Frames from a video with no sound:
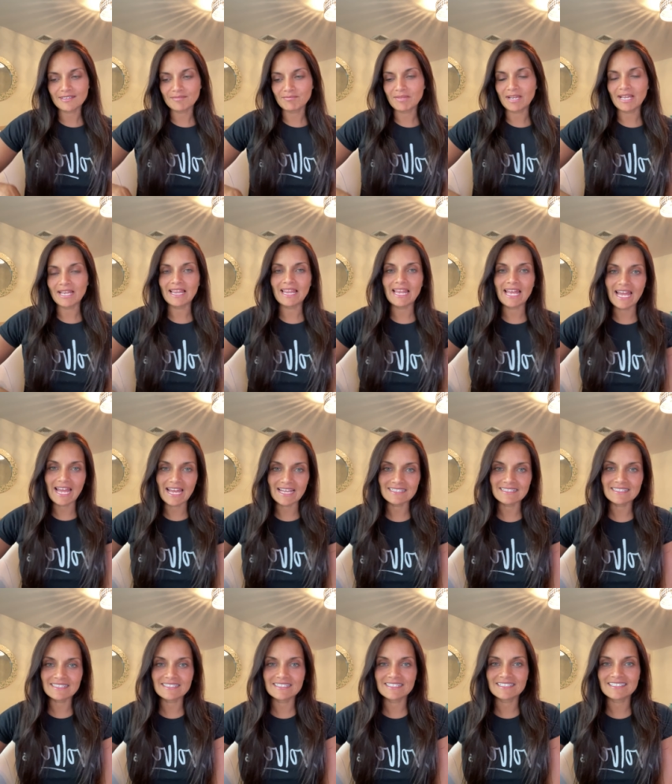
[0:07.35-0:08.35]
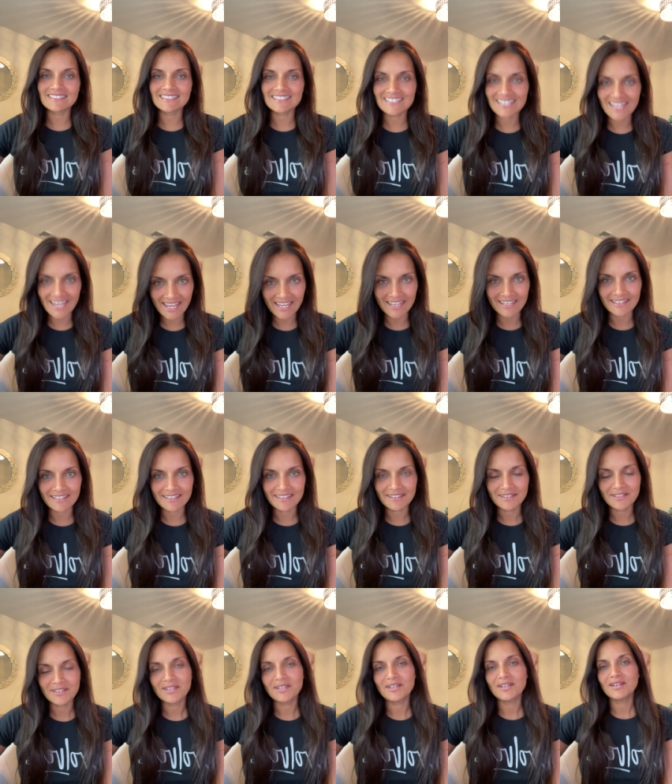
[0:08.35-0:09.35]
my last
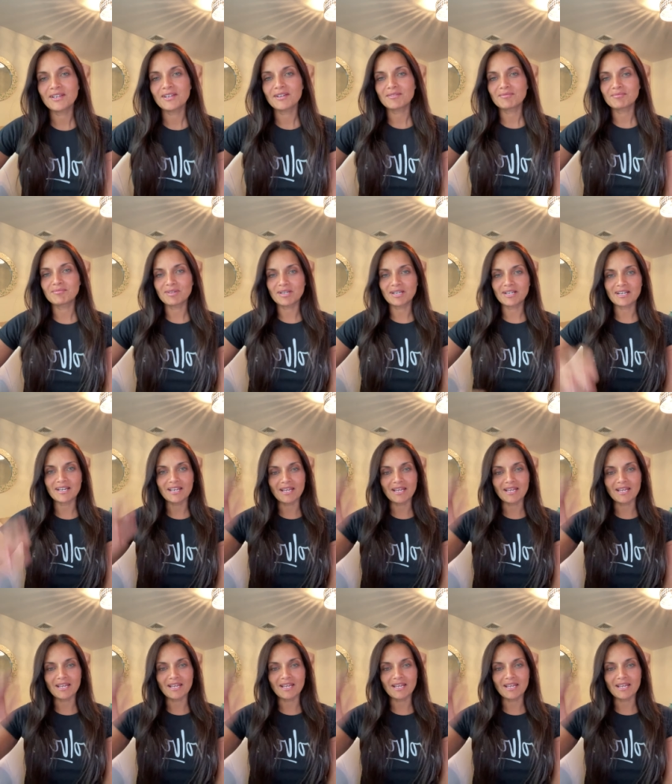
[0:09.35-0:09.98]
10 book